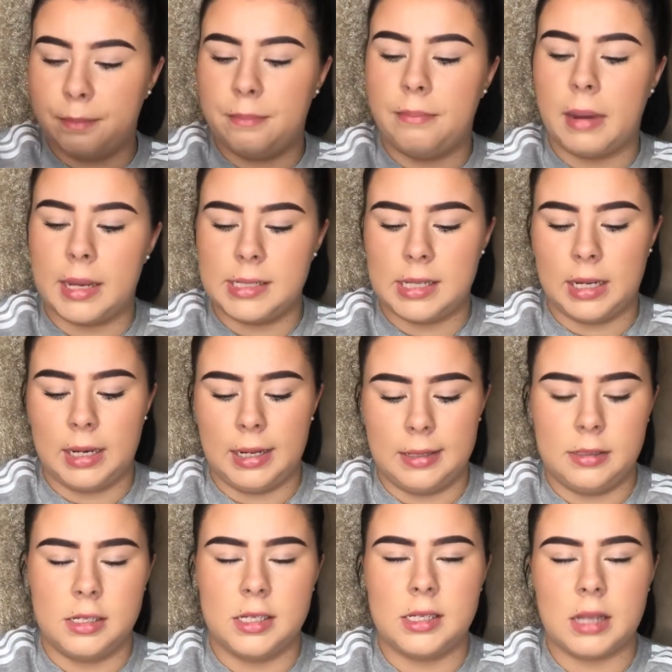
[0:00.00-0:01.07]
Basically,
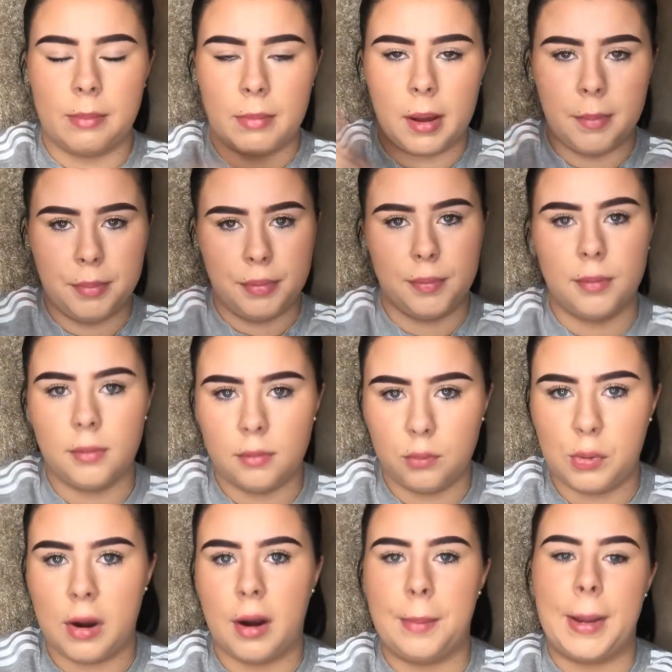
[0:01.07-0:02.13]
to sum up
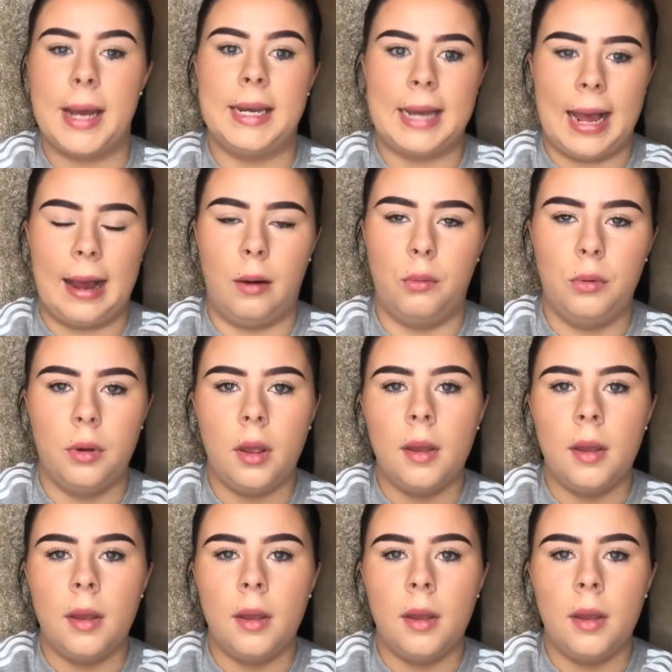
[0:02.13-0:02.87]
where I'm at now,